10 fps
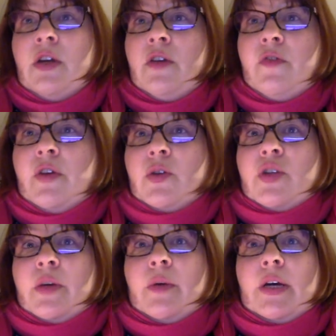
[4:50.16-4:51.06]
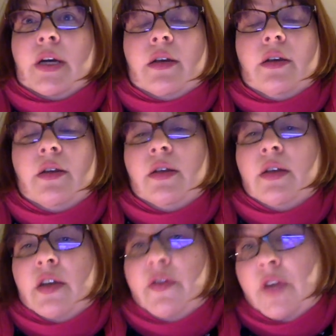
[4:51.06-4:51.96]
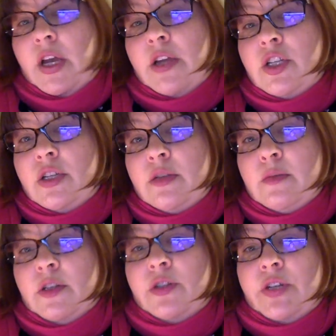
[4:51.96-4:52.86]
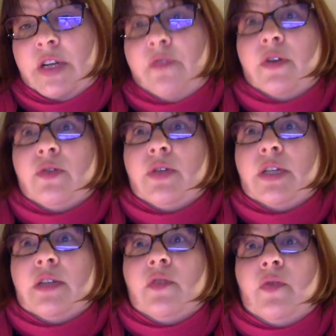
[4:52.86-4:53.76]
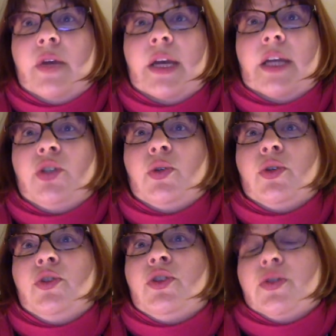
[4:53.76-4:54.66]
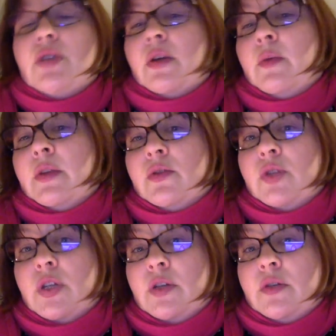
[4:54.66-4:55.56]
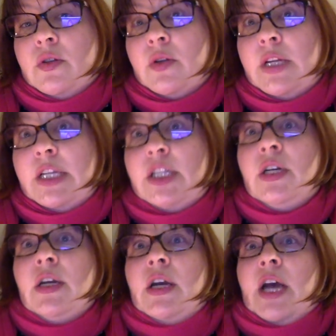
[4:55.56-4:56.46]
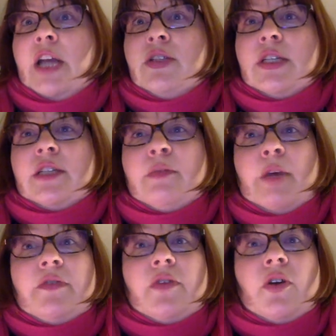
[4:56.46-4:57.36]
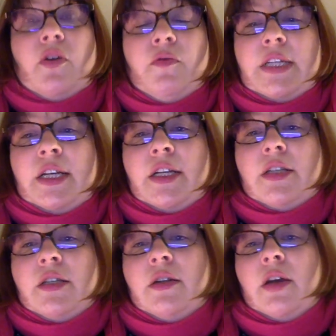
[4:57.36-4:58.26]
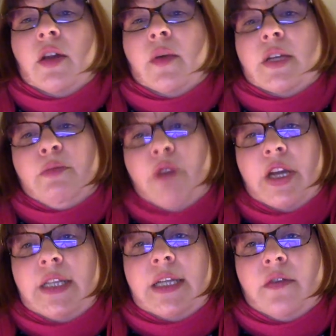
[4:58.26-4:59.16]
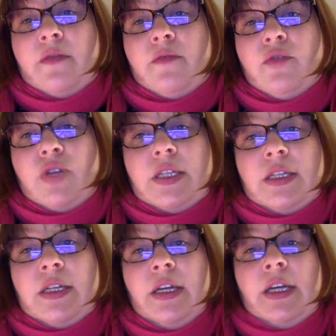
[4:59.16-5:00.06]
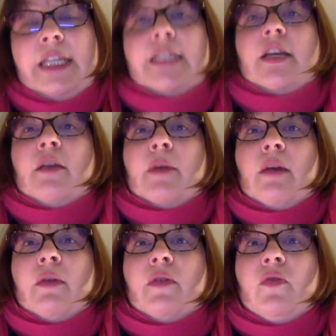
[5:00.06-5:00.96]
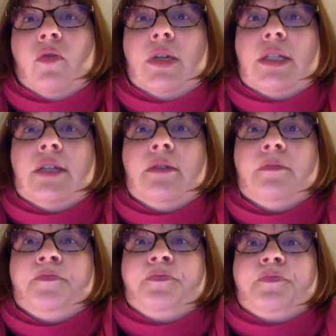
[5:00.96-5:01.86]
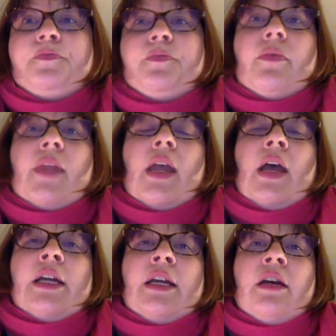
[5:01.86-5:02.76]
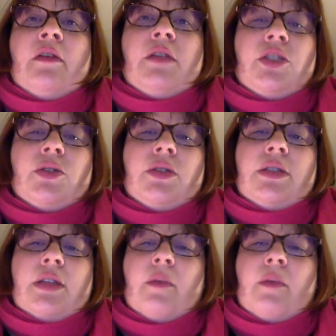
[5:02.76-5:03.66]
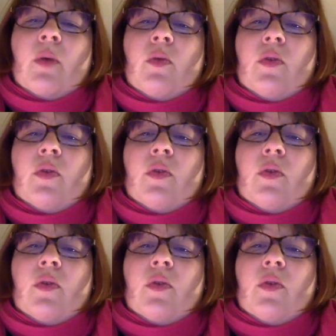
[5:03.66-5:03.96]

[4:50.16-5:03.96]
filtering work. If you're going to use monitoring and filtering software, ensure you do so with your child's knowledge and use it as a base for conversation. Otherwise, a breakdown of trust is going to be coming forward and encourage children to think about what